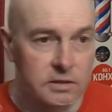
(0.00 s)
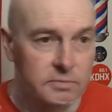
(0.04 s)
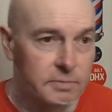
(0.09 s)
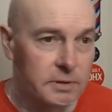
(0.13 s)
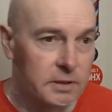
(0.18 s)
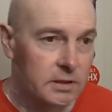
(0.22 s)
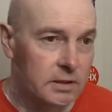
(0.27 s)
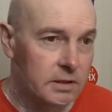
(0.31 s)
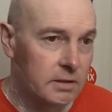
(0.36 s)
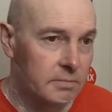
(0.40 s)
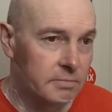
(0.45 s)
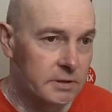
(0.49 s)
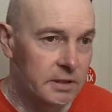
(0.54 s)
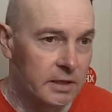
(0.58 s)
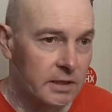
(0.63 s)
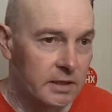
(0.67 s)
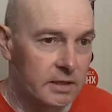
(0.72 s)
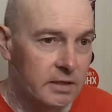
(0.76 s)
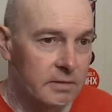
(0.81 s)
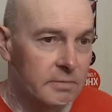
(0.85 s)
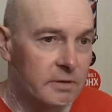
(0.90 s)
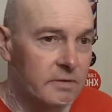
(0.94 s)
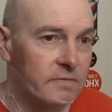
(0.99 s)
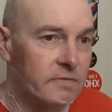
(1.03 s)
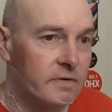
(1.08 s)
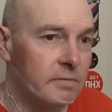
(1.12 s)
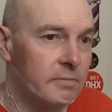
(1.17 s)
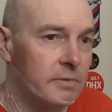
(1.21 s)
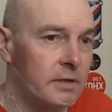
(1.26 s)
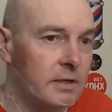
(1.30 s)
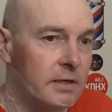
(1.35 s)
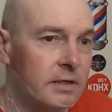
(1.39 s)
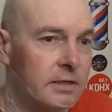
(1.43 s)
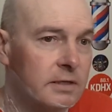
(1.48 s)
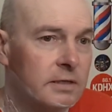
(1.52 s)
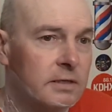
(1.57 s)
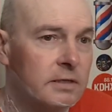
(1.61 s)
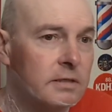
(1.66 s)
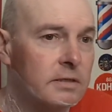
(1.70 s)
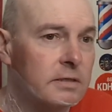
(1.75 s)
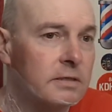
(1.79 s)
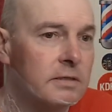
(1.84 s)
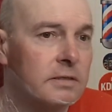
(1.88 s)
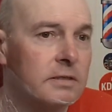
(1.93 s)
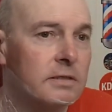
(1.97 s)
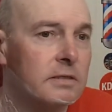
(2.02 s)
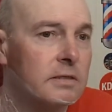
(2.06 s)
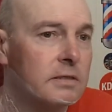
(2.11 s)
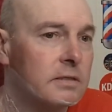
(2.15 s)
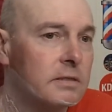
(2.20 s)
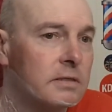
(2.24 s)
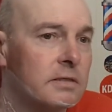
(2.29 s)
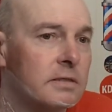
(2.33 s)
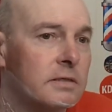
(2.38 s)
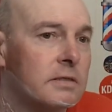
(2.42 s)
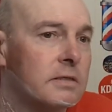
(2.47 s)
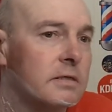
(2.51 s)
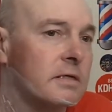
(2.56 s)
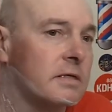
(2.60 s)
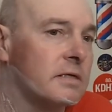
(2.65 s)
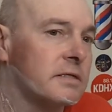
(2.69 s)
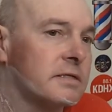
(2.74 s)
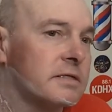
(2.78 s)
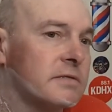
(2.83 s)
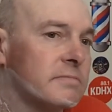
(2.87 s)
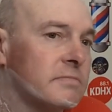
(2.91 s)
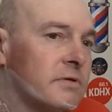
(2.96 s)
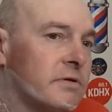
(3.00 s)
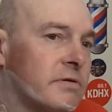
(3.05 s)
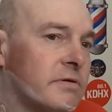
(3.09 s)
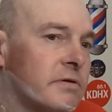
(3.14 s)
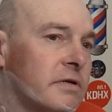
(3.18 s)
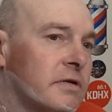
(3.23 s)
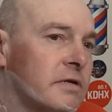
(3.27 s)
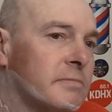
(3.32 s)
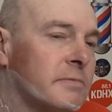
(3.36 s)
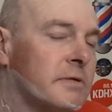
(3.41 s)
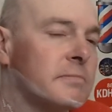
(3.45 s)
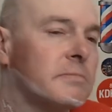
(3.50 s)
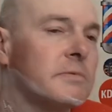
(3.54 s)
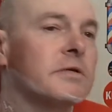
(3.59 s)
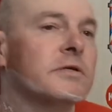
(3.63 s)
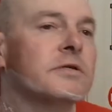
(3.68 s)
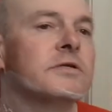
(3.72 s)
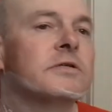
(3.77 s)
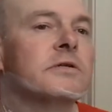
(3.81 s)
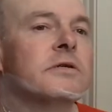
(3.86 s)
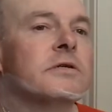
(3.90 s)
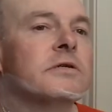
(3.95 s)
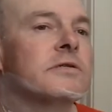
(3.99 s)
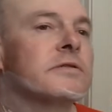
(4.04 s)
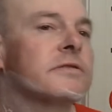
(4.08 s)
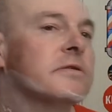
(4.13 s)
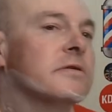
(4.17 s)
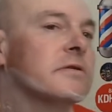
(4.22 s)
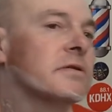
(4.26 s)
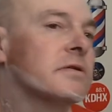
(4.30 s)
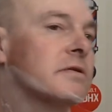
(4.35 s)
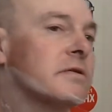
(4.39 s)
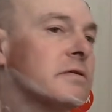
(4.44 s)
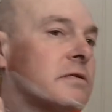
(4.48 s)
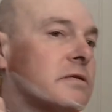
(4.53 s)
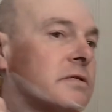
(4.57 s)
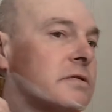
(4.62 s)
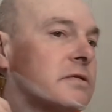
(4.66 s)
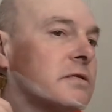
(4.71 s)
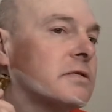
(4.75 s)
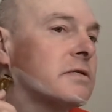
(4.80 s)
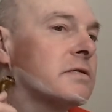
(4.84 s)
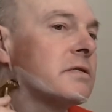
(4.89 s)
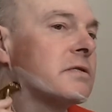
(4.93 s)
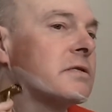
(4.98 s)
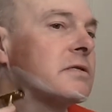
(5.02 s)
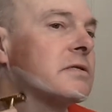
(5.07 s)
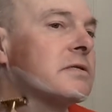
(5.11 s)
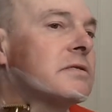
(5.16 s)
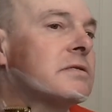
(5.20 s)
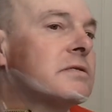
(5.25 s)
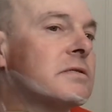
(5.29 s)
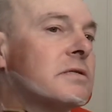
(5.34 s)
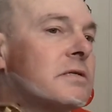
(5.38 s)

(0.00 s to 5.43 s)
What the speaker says: it's pickup time, everybody. Got some cream on my shirt there, it looks like.